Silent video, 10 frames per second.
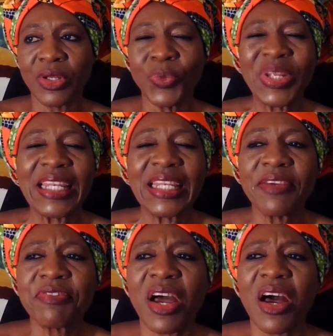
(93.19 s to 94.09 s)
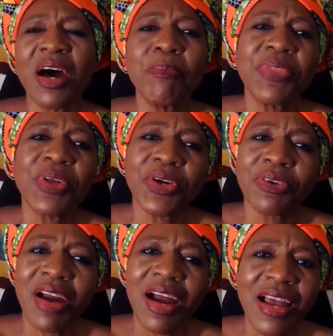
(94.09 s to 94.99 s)
We lift up the
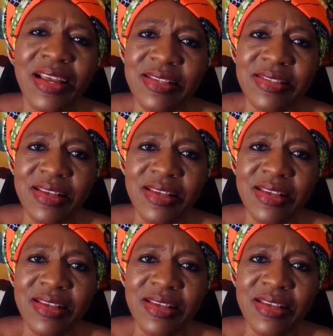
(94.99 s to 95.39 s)
cries